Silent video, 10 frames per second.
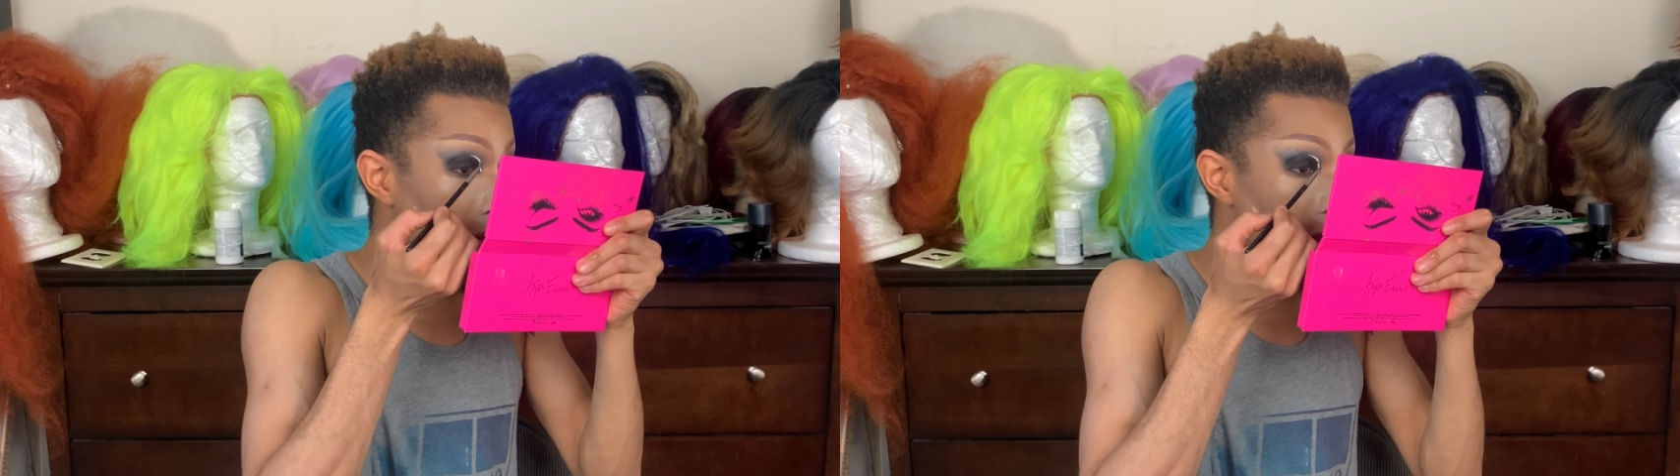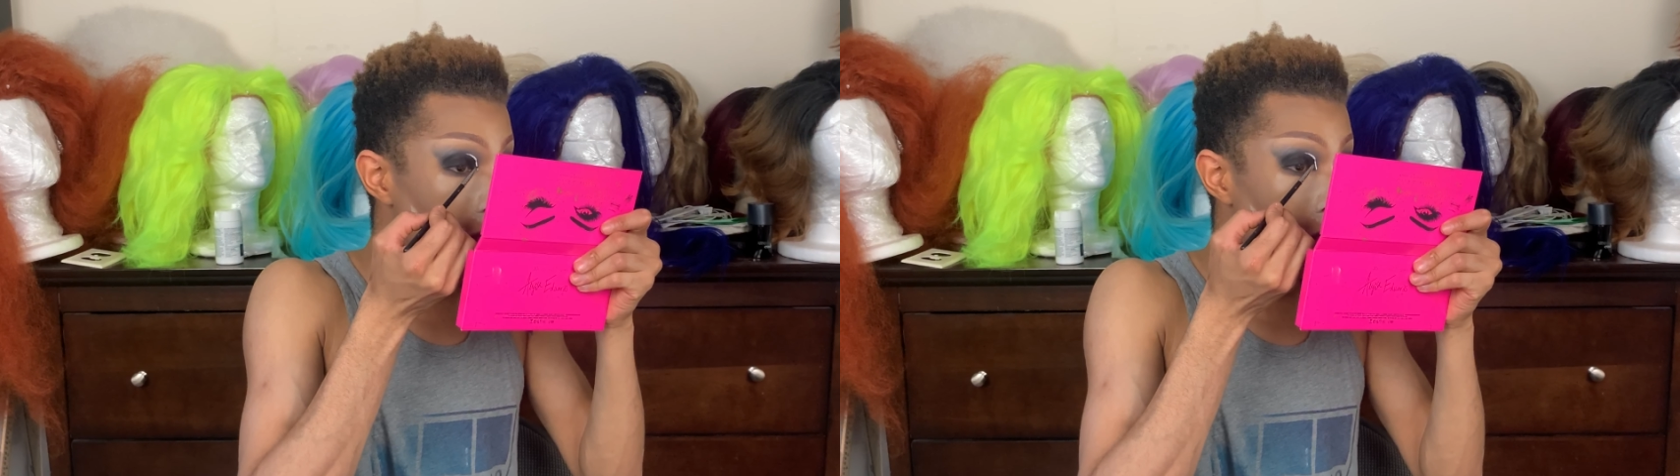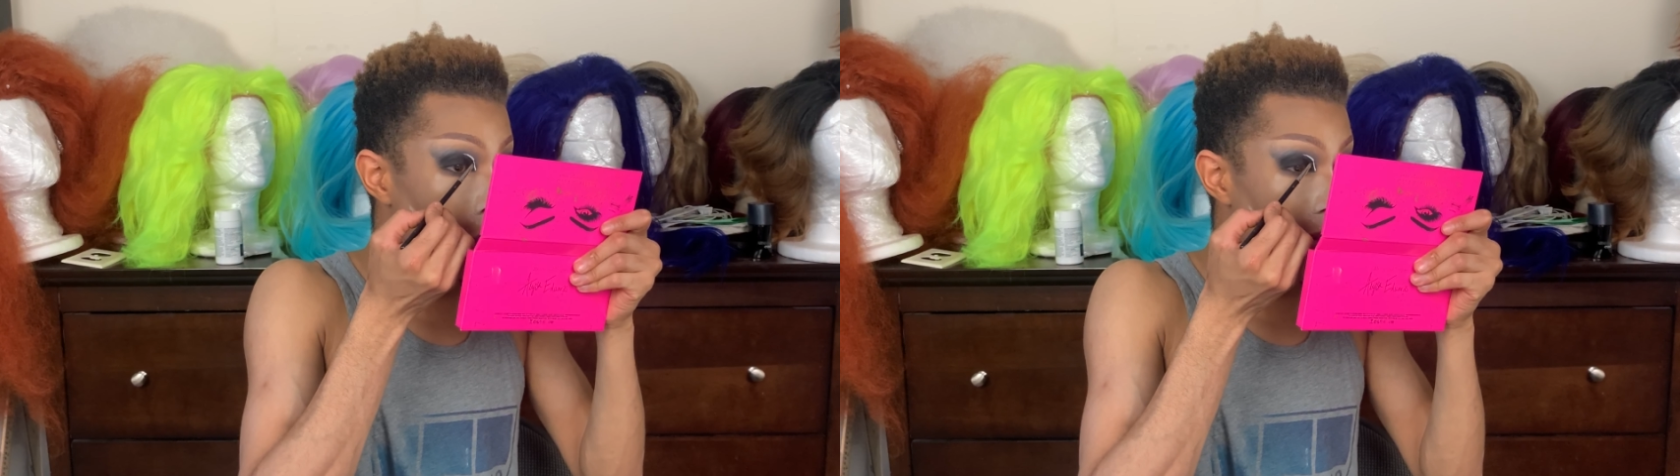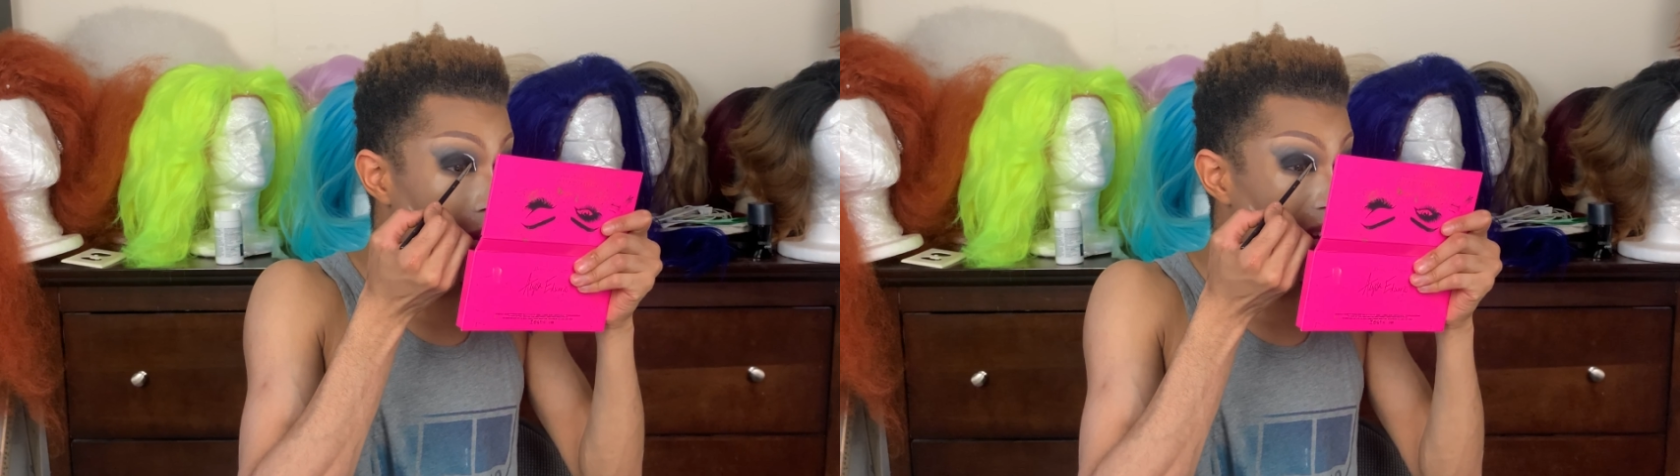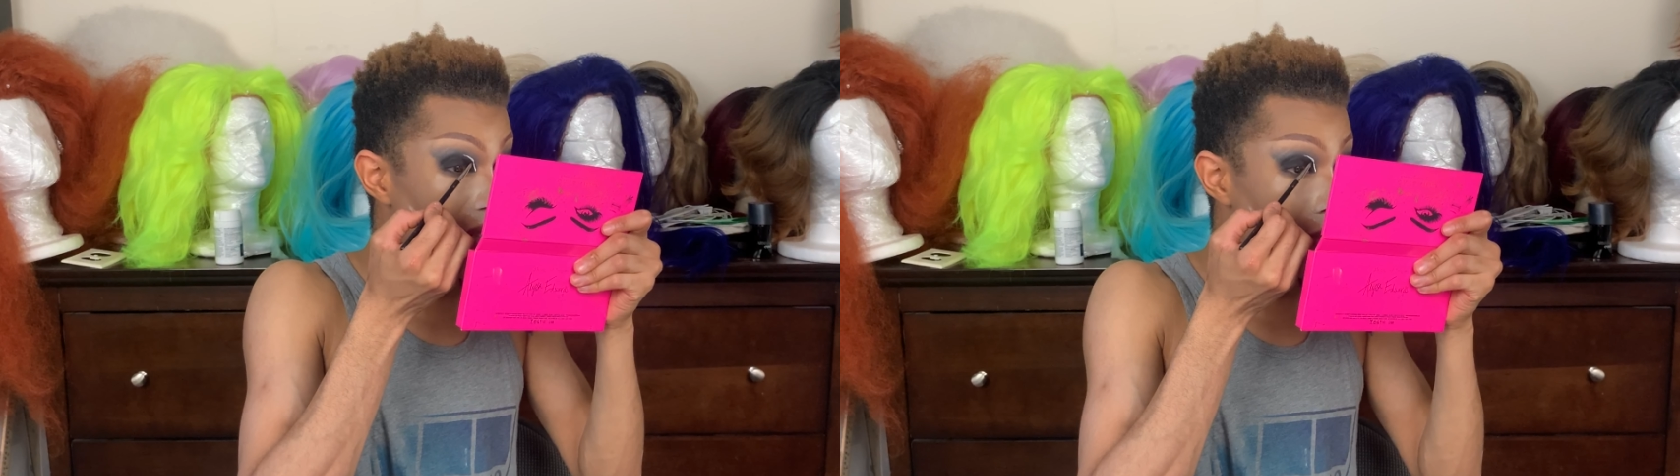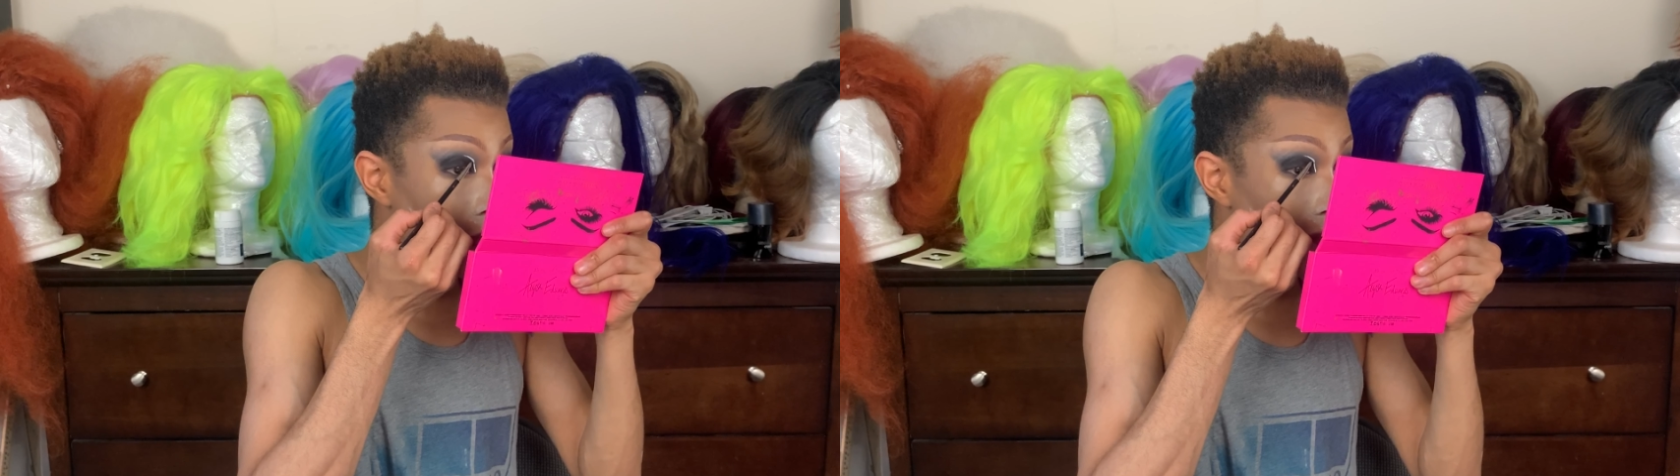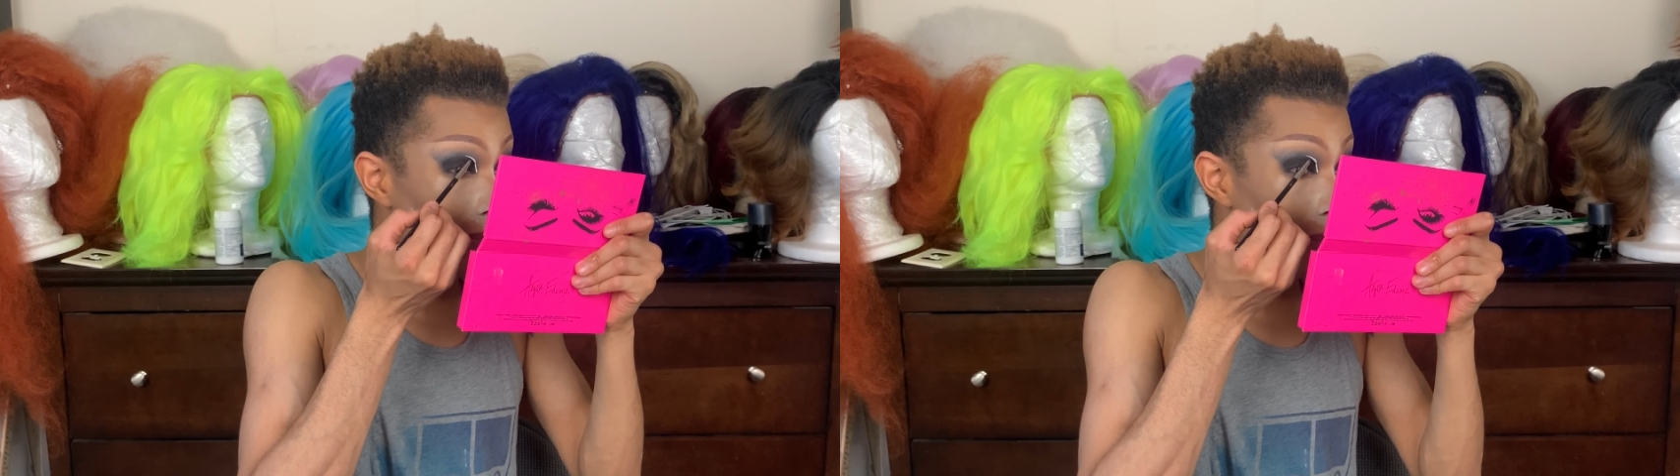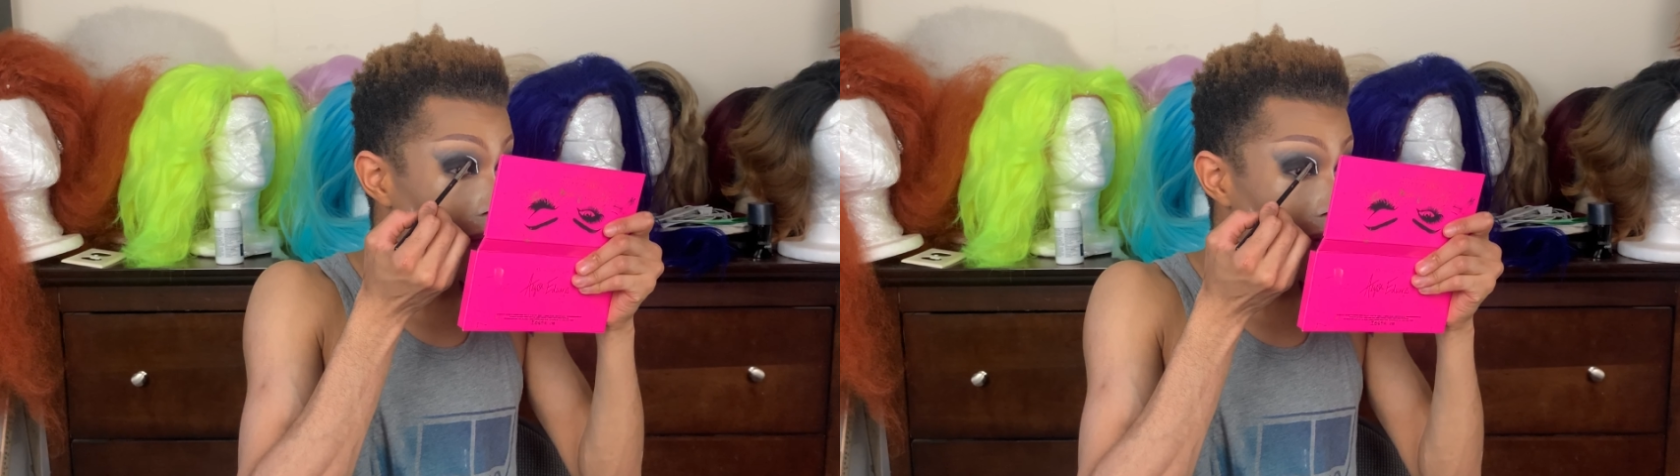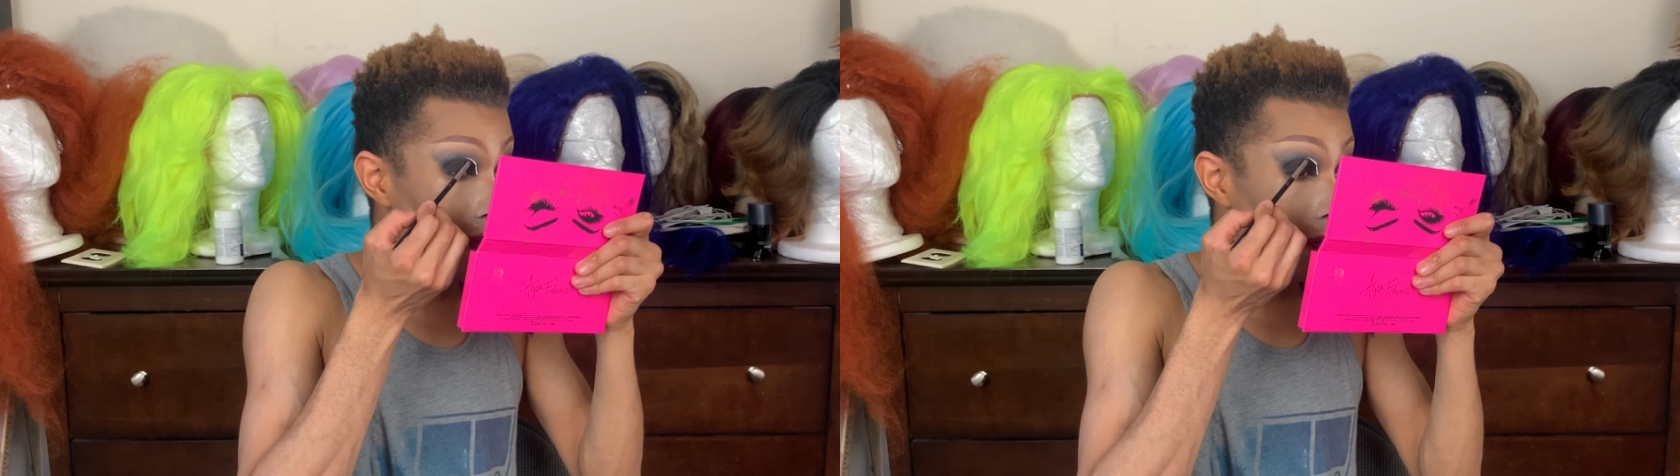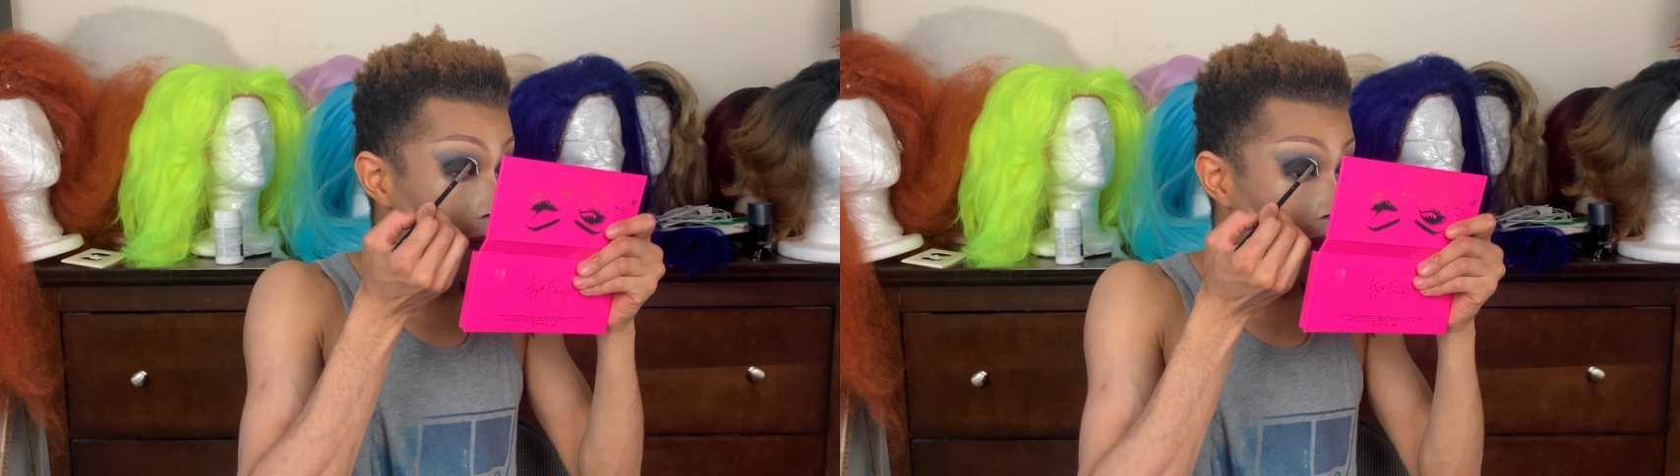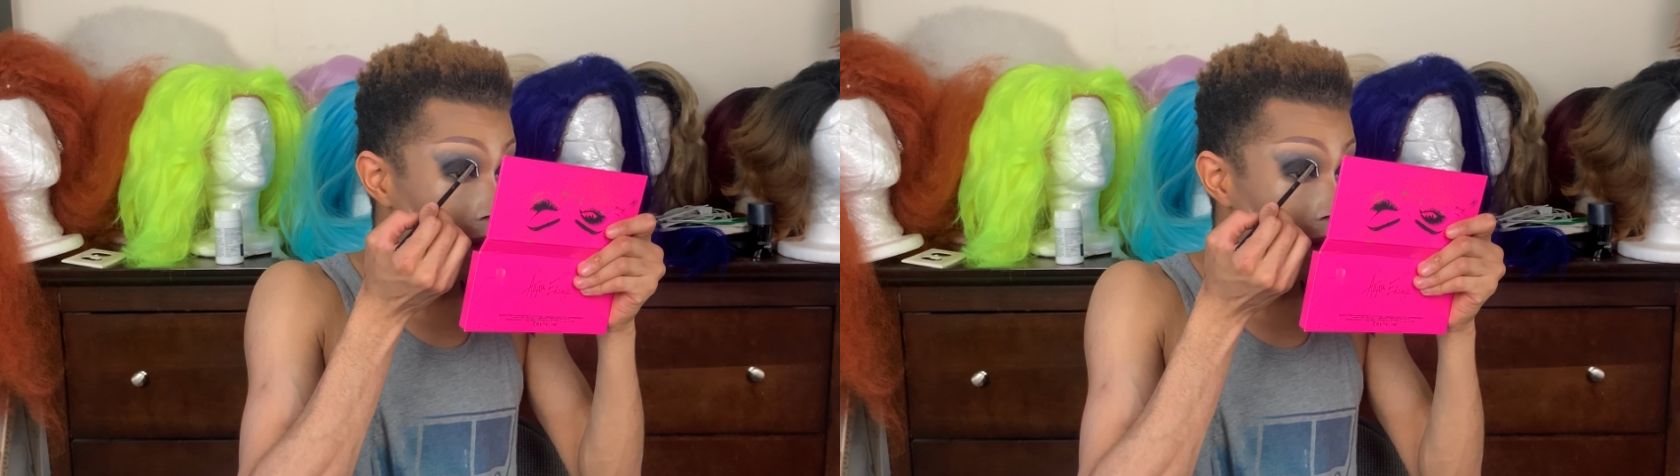it's so easy to be